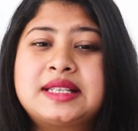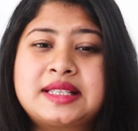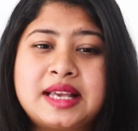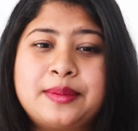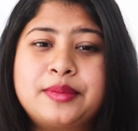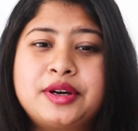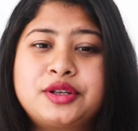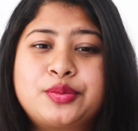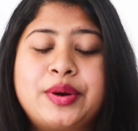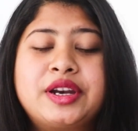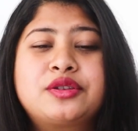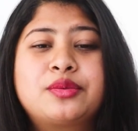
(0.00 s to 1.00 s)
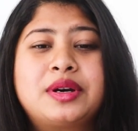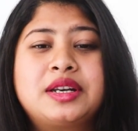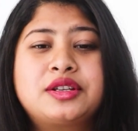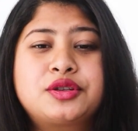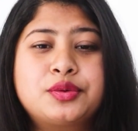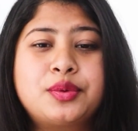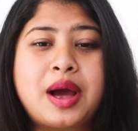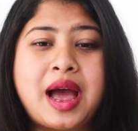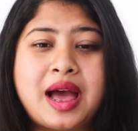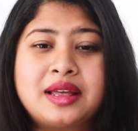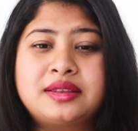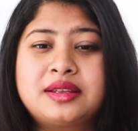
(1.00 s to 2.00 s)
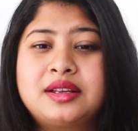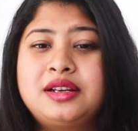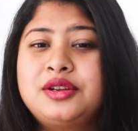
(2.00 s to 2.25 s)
December 2022 at the